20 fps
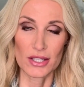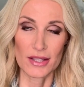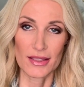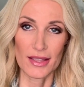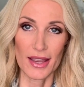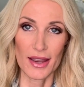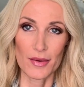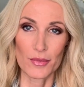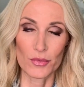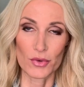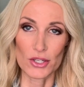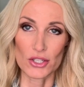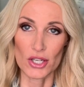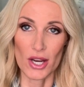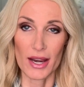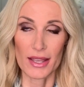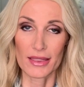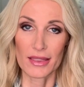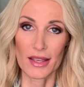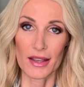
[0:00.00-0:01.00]
to them, which
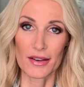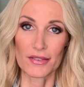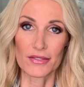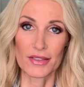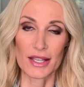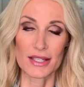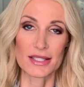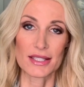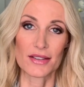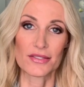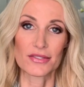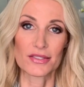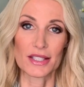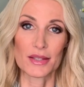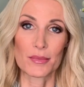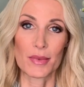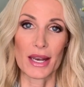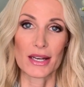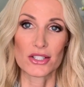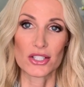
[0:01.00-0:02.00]
I love. That definitely
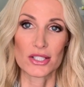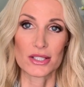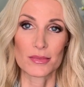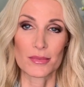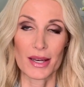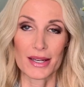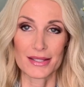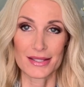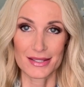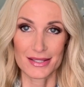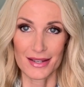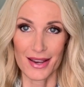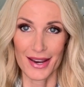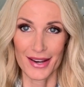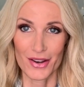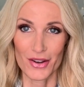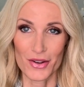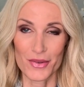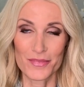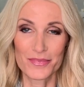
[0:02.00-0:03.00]
matches my
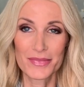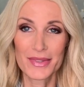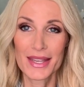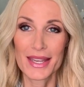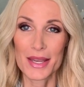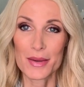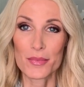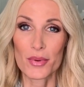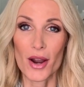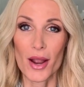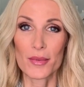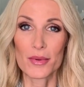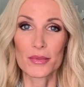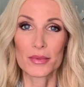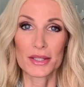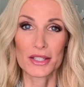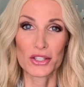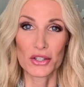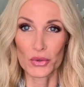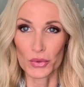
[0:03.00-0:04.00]
style and
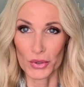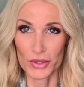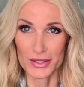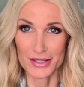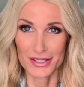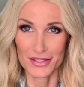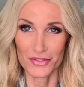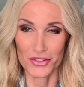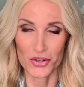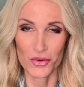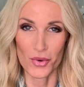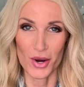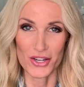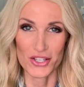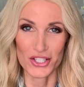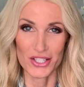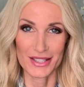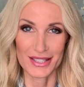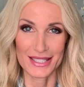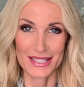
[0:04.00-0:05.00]
probably yours if you're
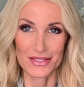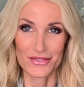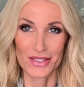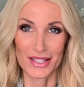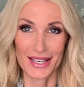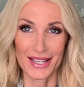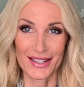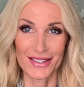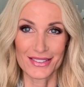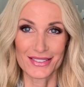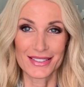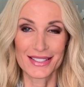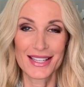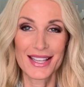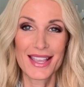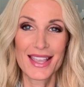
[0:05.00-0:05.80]
watching this video.